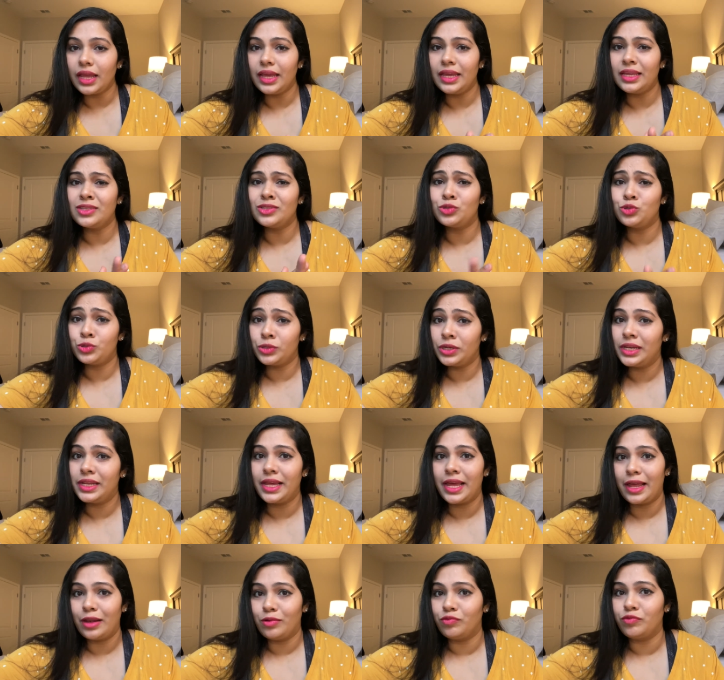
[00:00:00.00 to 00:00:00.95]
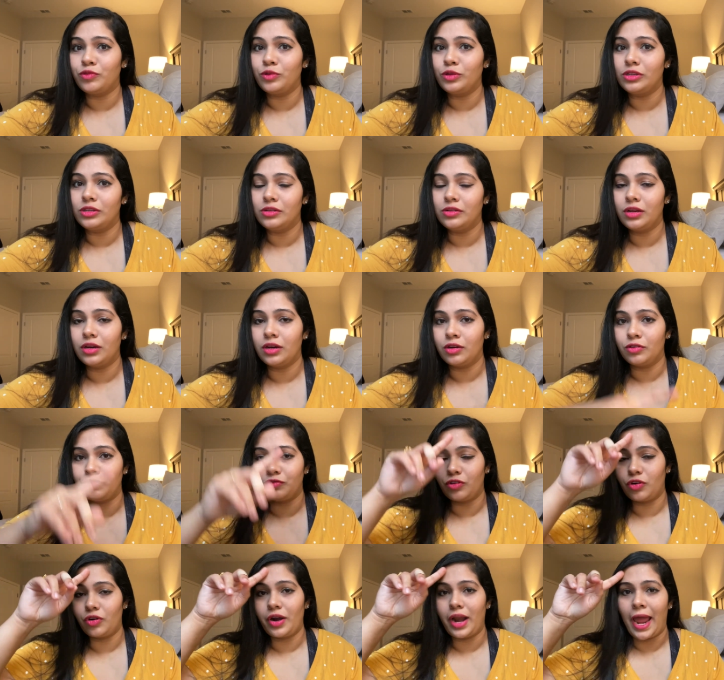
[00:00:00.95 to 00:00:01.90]
is really helpful
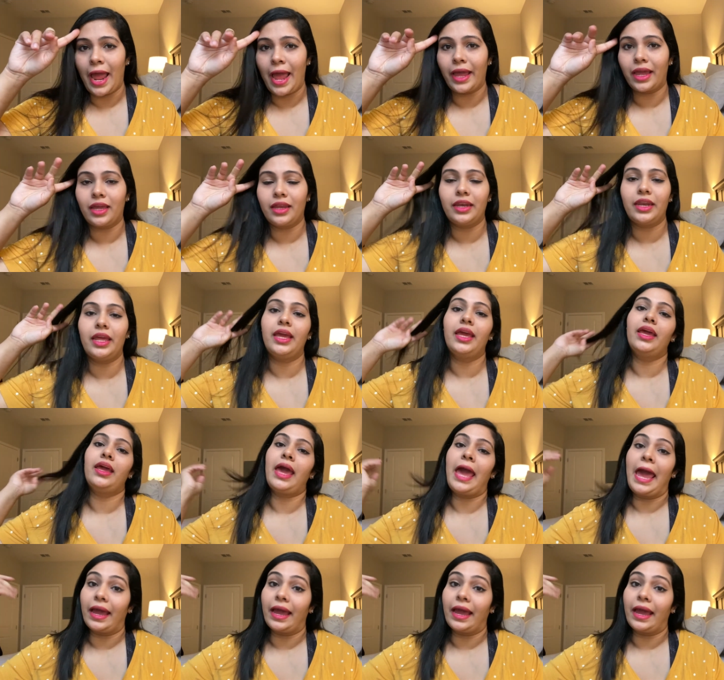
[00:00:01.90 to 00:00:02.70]
for acne,